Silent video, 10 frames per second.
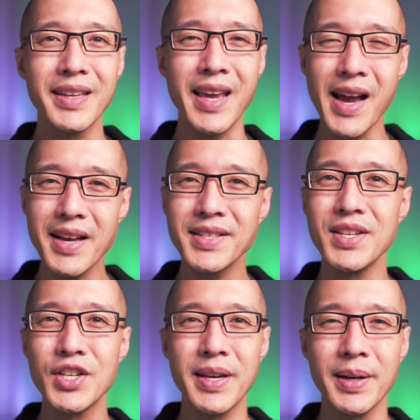Chaos
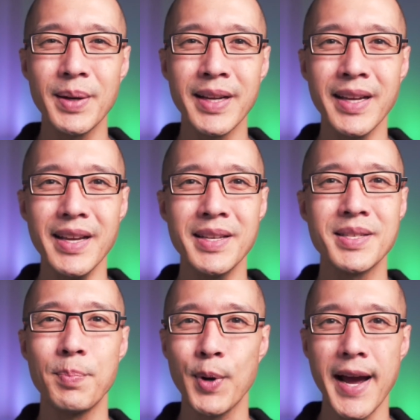engineering is
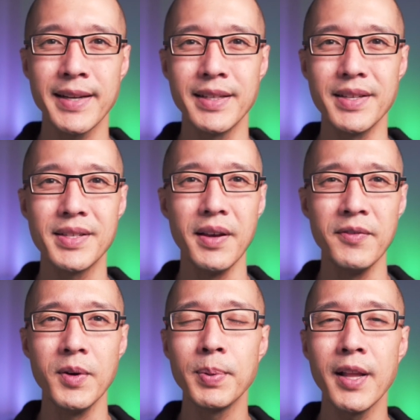the practice
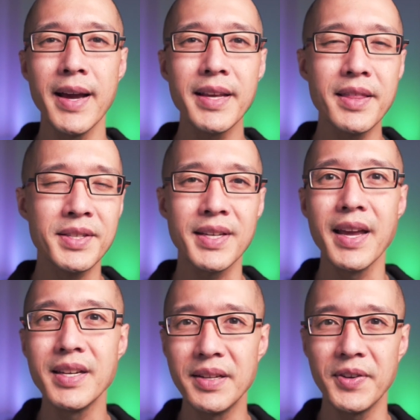of applying the
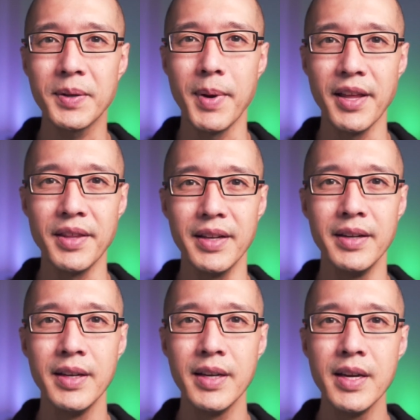scientific
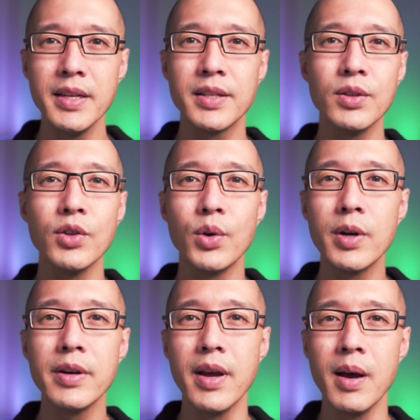method to
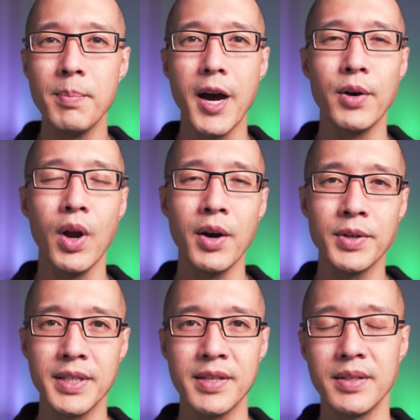learn about our
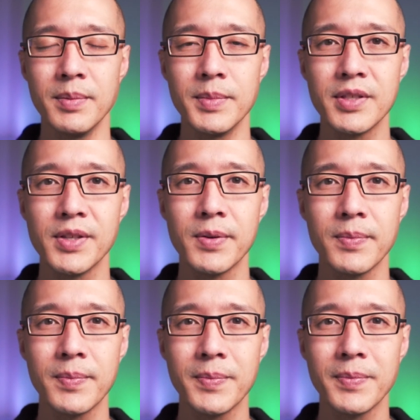systems,
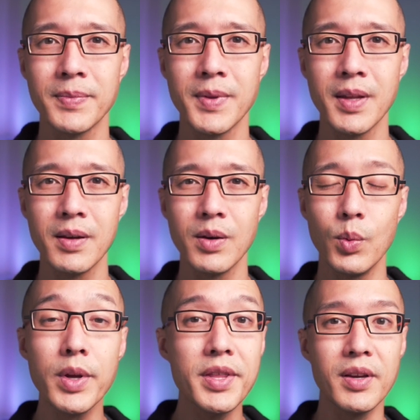
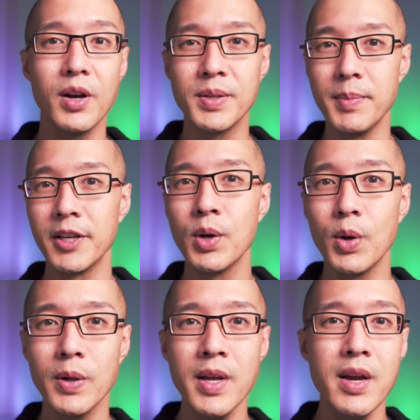with the ultimate
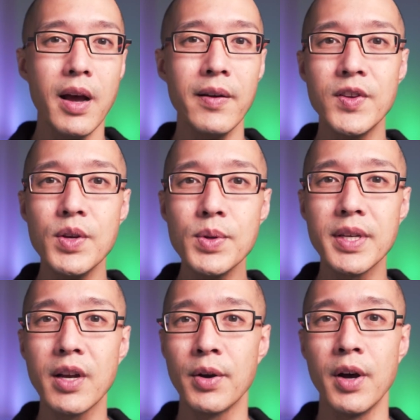goal of
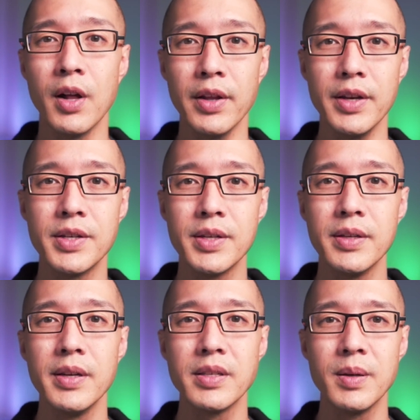using our knowledge
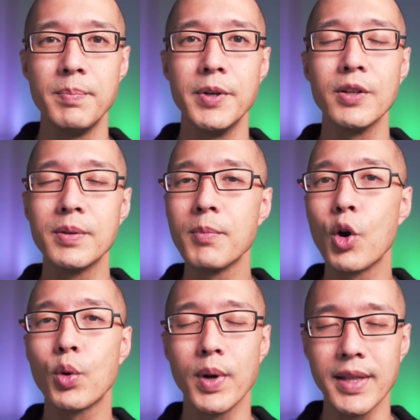to build
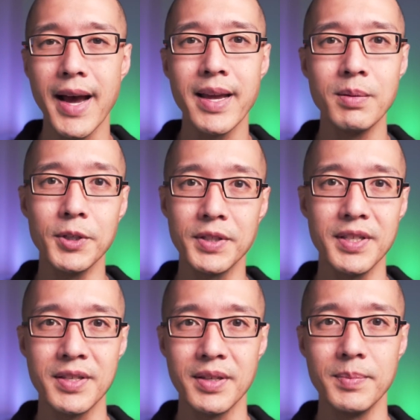more reliable
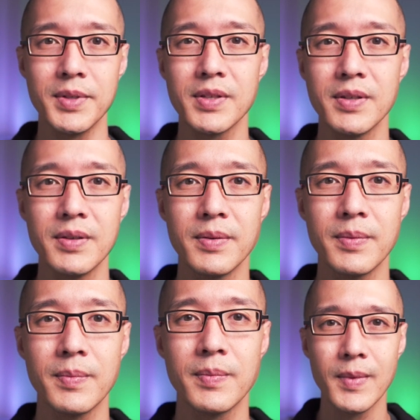systems.
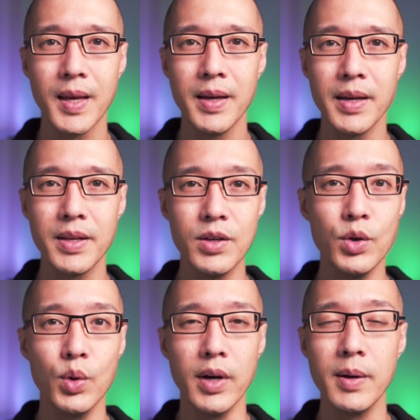
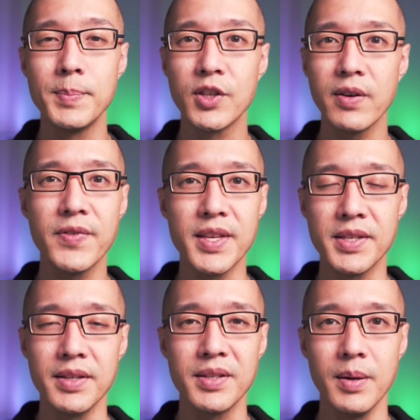You observe the
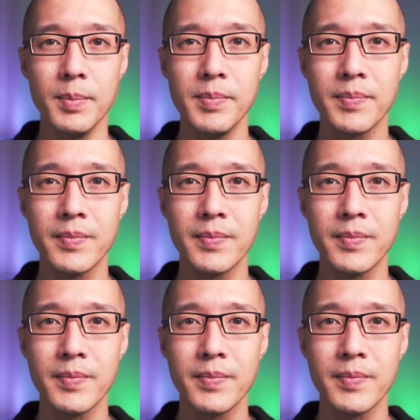system,